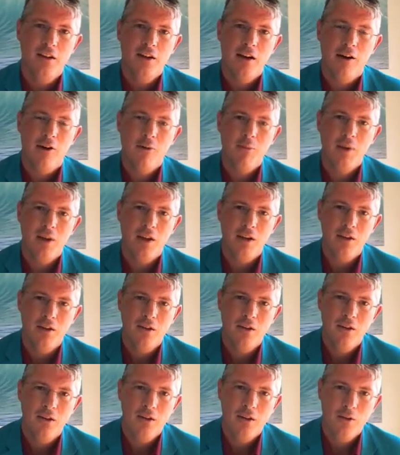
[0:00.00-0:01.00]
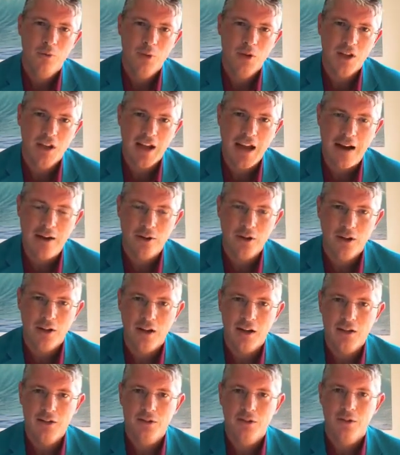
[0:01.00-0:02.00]
help me with the
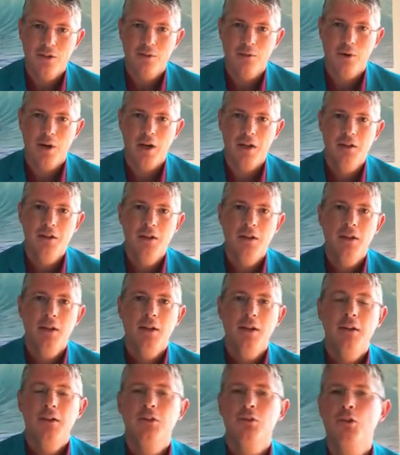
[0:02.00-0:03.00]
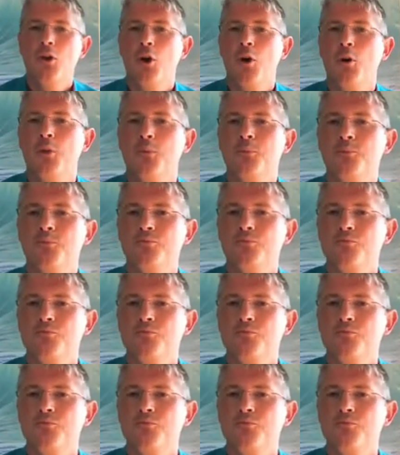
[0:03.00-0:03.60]
calculus, right? So